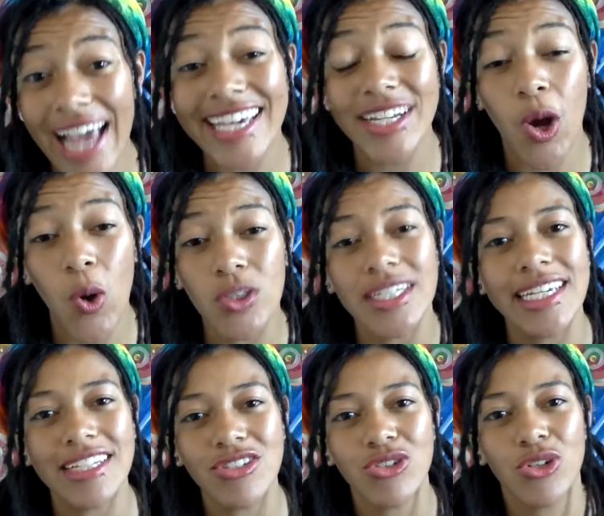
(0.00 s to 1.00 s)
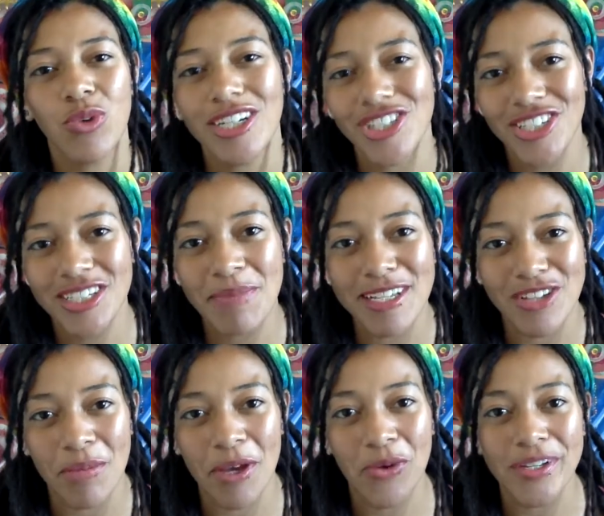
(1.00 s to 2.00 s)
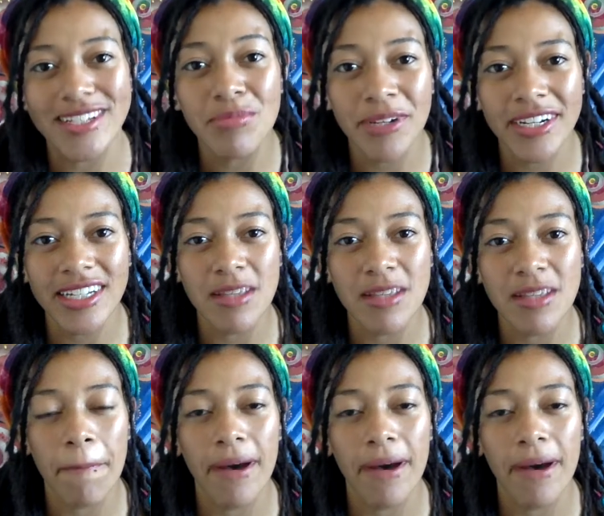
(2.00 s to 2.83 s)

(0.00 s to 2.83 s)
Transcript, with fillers: I can only answer the questions based on my own experience,